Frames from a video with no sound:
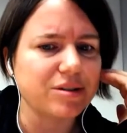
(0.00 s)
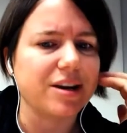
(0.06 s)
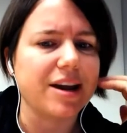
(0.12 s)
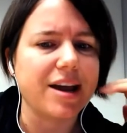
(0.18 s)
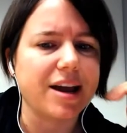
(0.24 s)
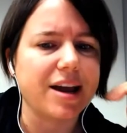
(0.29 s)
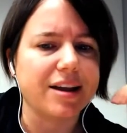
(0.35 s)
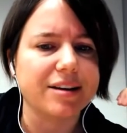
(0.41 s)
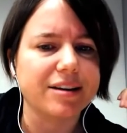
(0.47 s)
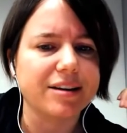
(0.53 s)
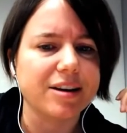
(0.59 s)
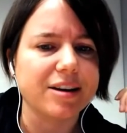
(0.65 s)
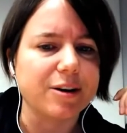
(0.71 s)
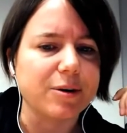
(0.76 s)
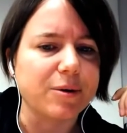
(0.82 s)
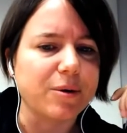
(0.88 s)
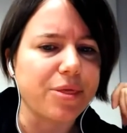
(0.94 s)
I had
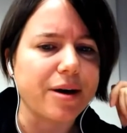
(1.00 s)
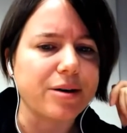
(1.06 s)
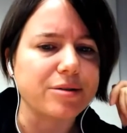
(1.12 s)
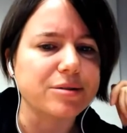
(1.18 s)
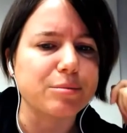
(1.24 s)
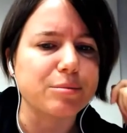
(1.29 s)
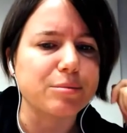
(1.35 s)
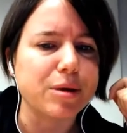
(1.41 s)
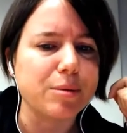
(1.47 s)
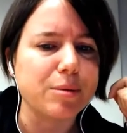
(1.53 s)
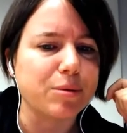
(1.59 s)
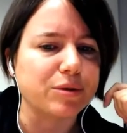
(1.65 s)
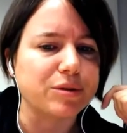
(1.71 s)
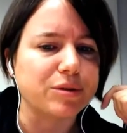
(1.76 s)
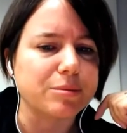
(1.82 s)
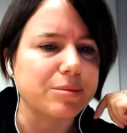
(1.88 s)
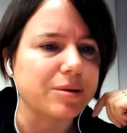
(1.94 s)
1,000
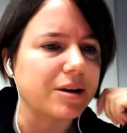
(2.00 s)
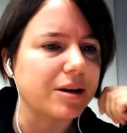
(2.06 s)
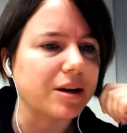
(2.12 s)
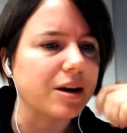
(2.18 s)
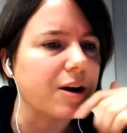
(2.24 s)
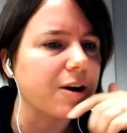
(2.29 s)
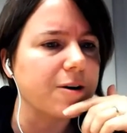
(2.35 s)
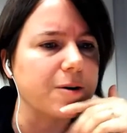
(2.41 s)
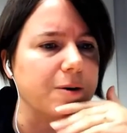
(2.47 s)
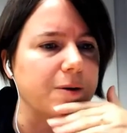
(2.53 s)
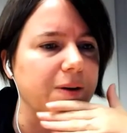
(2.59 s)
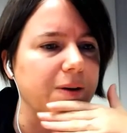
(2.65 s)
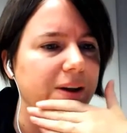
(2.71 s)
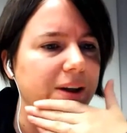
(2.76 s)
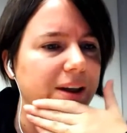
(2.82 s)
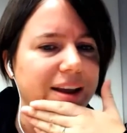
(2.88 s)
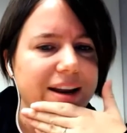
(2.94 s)
people submitting
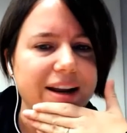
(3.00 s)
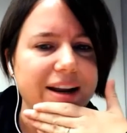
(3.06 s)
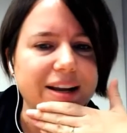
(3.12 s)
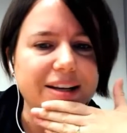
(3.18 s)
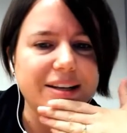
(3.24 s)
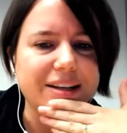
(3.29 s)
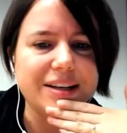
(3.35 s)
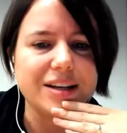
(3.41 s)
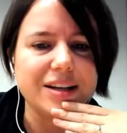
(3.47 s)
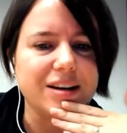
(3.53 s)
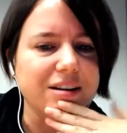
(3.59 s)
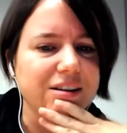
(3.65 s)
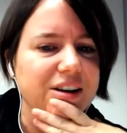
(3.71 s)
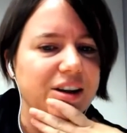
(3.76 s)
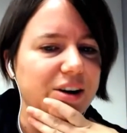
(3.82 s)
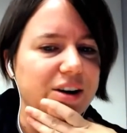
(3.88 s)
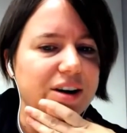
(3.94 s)
code.
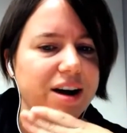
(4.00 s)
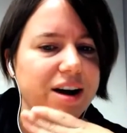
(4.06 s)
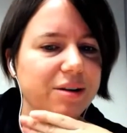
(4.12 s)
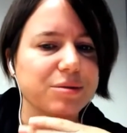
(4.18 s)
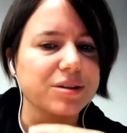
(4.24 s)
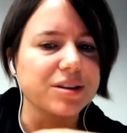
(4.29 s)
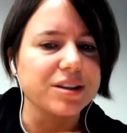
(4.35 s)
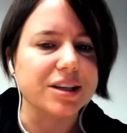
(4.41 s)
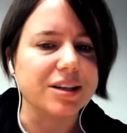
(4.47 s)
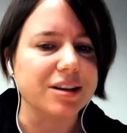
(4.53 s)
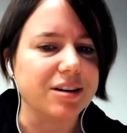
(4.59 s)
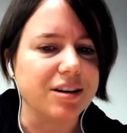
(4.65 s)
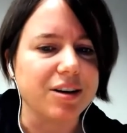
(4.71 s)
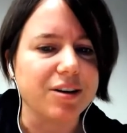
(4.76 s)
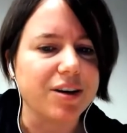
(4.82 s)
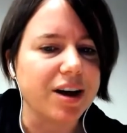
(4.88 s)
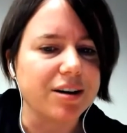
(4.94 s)
I really
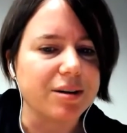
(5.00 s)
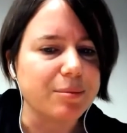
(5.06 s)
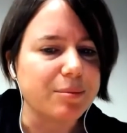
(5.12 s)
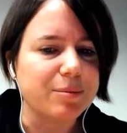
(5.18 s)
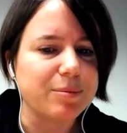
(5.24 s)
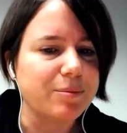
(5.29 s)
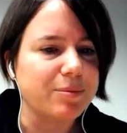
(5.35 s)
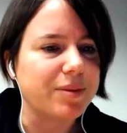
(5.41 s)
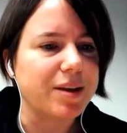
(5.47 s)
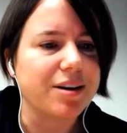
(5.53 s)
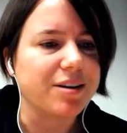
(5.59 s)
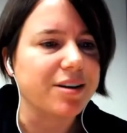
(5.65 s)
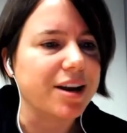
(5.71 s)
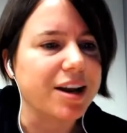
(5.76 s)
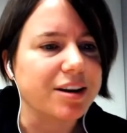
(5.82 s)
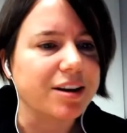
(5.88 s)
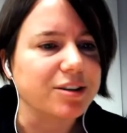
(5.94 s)
didn't know how
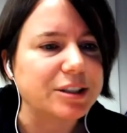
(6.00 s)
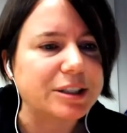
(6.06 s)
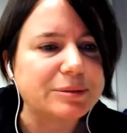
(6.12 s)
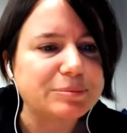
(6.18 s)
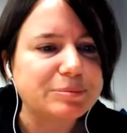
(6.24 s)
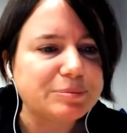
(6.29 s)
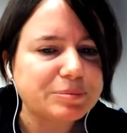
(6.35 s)
to handle it.